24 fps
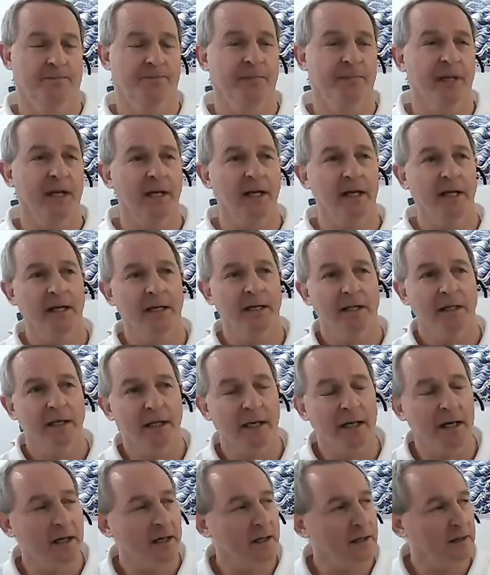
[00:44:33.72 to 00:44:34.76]
Right. And
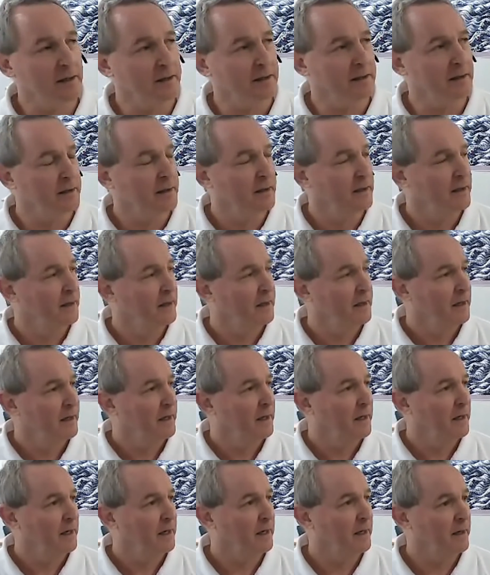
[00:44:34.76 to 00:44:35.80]

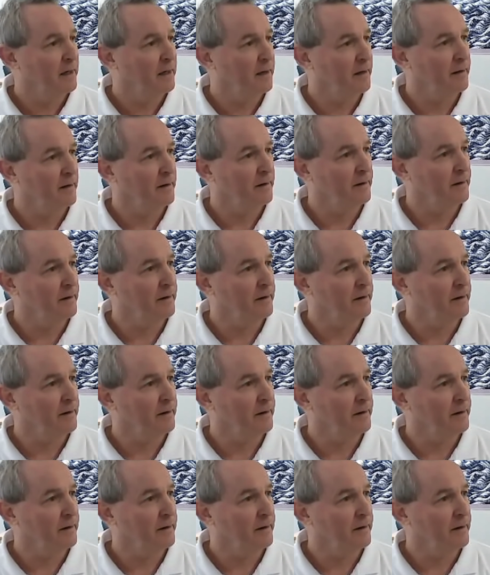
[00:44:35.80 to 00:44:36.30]
uh, uh,